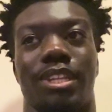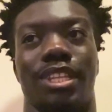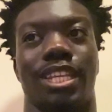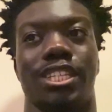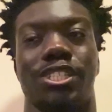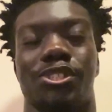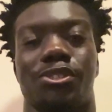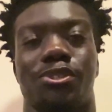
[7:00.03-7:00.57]

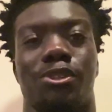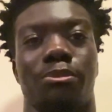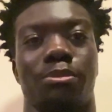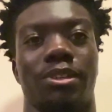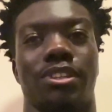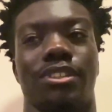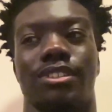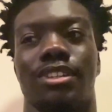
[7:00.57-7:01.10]
that's strong
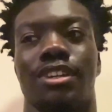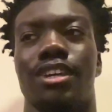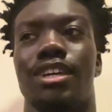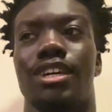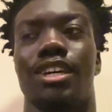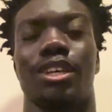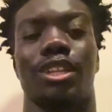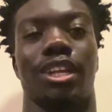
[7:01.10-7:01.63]
because
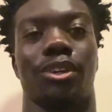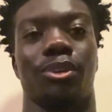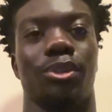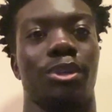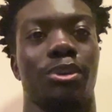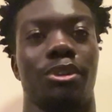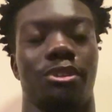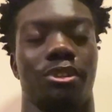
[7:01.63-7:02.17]
all they
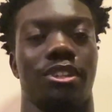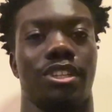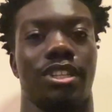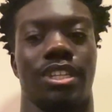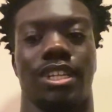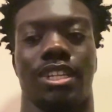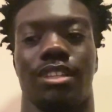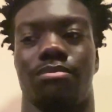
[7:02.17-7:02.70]
were doing in
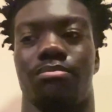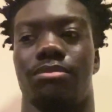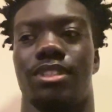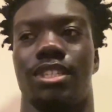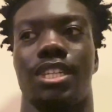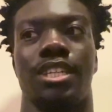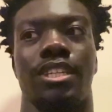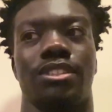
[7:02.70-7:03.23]
their
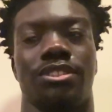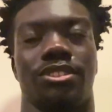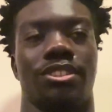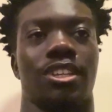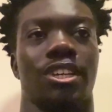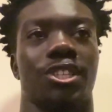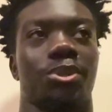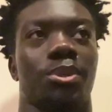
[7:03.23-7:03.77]
teens to
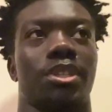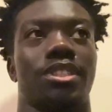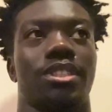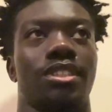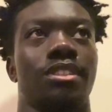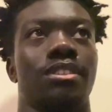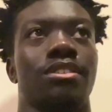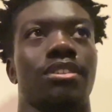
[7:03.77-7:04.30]
their 20s,
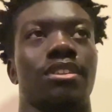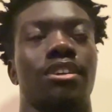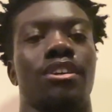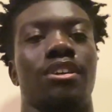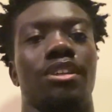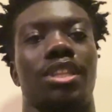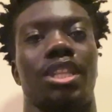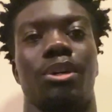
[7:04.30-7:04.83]

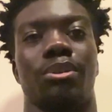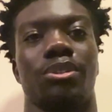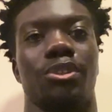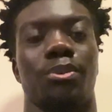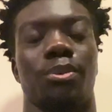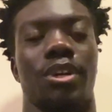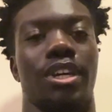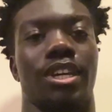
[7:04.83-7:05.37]
they were just
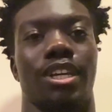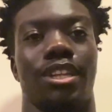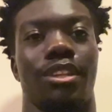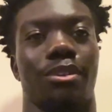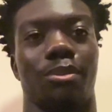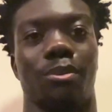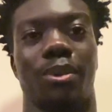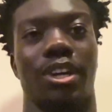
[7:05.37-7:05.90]
working
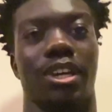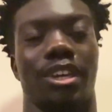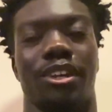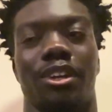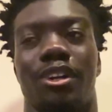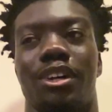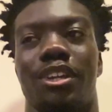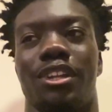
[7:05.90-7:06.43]

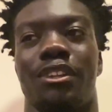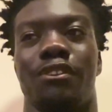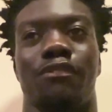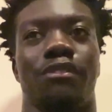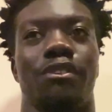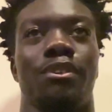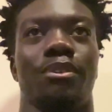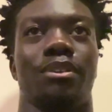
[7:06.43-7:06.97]
hard in the
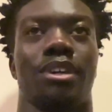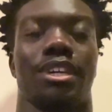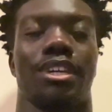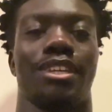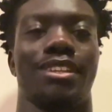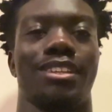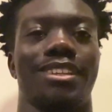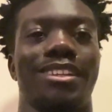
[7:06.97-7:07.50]
field. Okay,
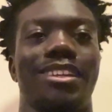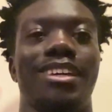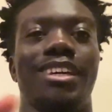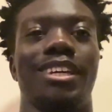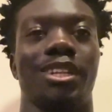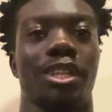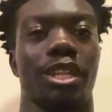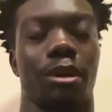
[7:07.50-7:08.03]

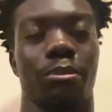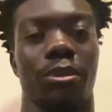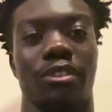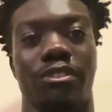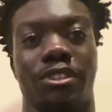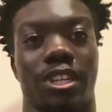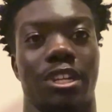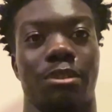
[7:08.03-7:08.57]
I'm not even
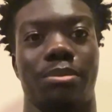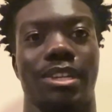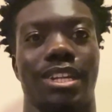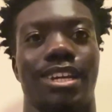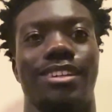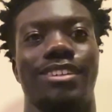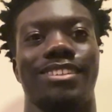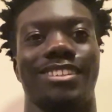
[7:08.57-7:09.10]
trying to be
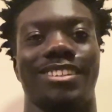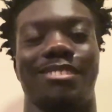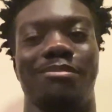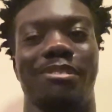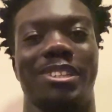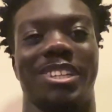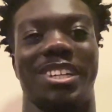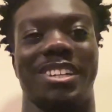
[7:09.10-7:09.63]
like, I'm
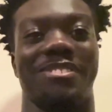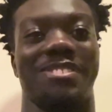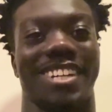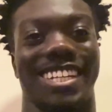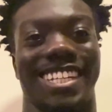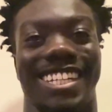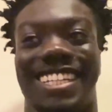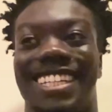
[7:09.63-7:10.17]
not trying to
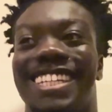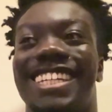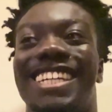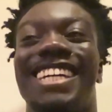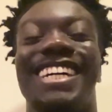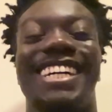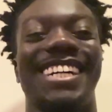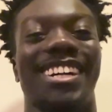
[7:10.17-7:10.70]
violate.
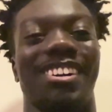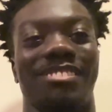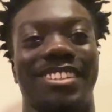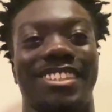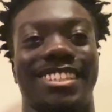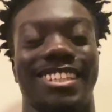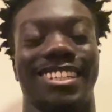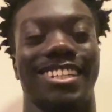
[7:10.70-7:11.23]
I'm
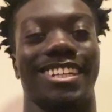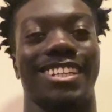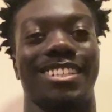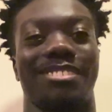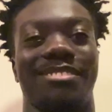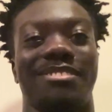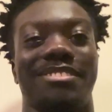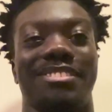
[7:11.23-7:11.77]
just saying like,
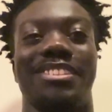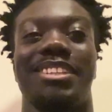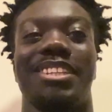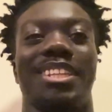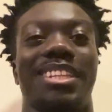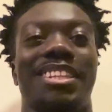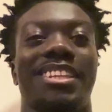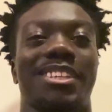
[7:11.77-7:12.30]

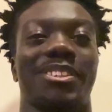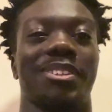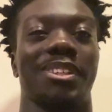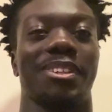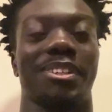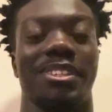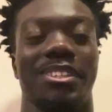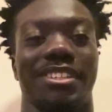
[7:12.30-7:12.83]
that's what they
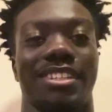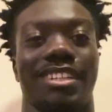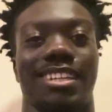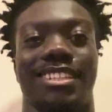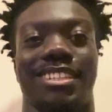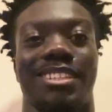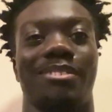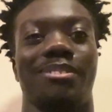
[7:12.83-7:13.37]
were doing.
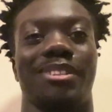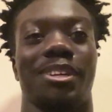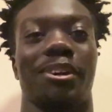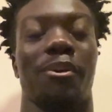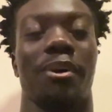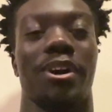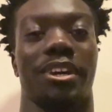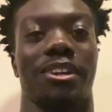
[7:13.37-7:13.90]
Like they were
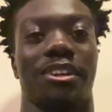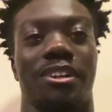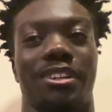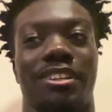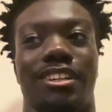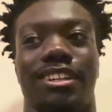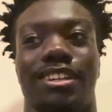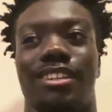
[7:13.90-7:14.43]
working hard
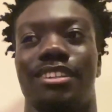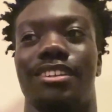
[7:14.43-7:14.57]
in it.